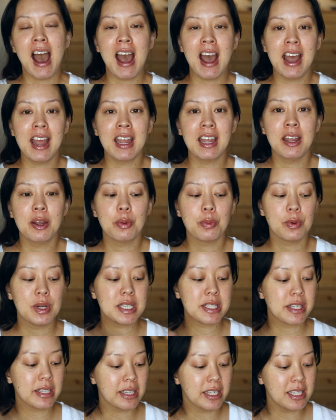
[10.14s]
I
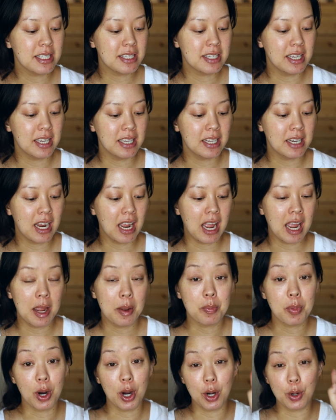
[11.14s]
recently did
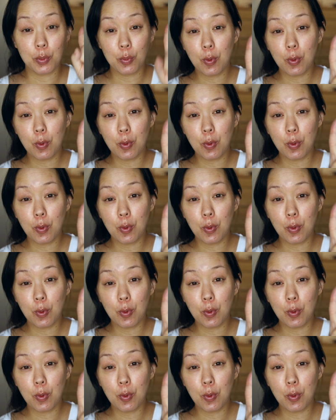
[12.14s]
a part